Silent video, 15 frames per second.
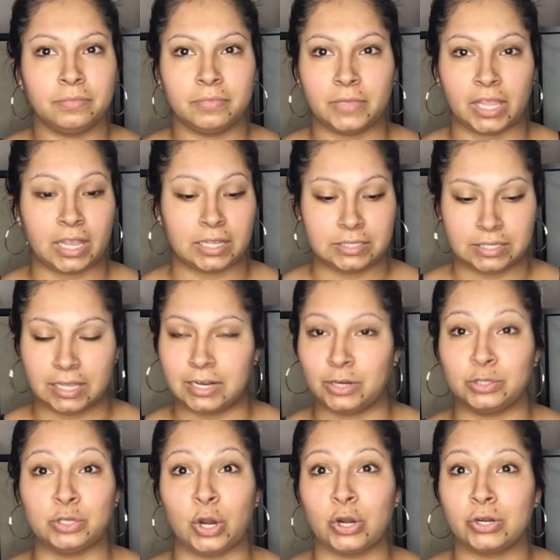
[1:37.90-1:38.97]
like I said, are
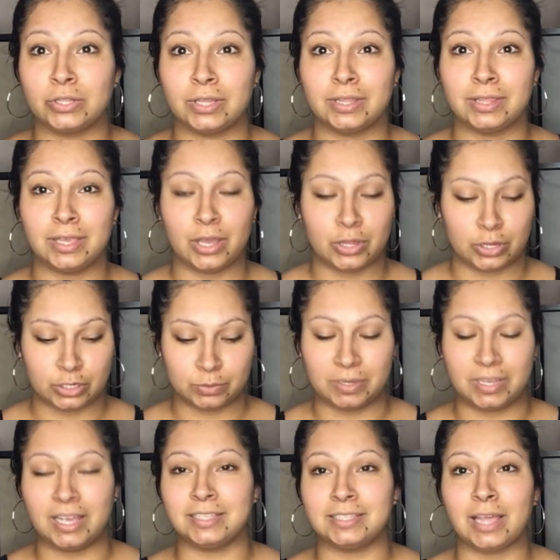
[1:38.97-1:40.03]
darker than the others
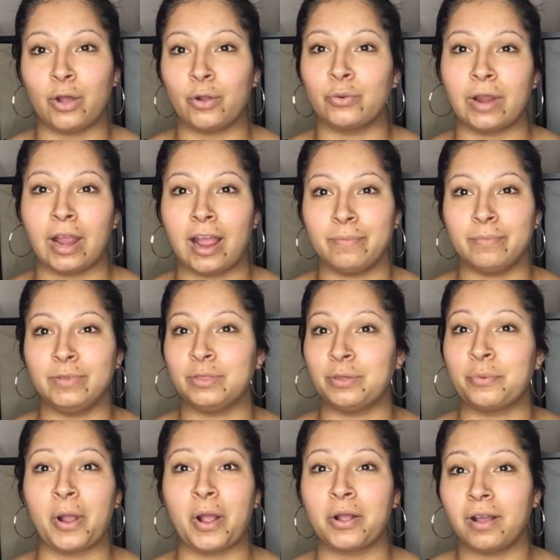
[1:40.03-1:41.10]
because I'll grab the
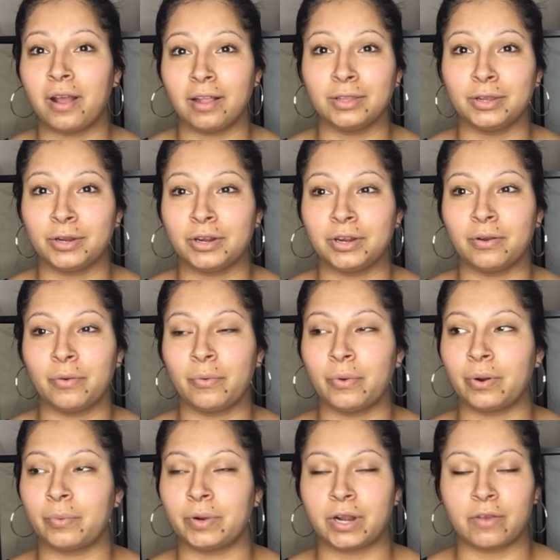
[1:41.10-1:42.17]
wrong color
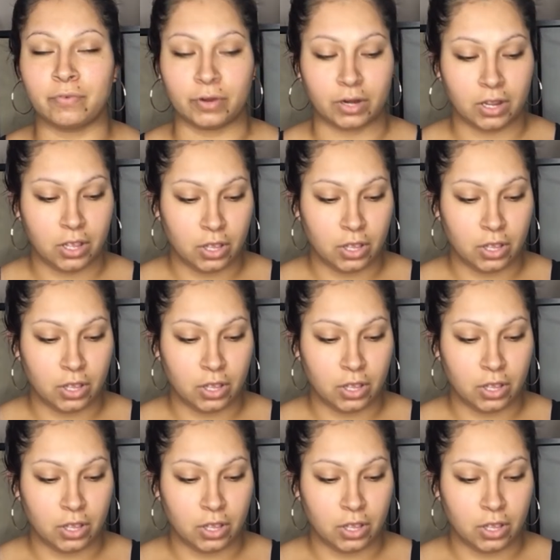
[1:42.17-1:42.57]
or whatever.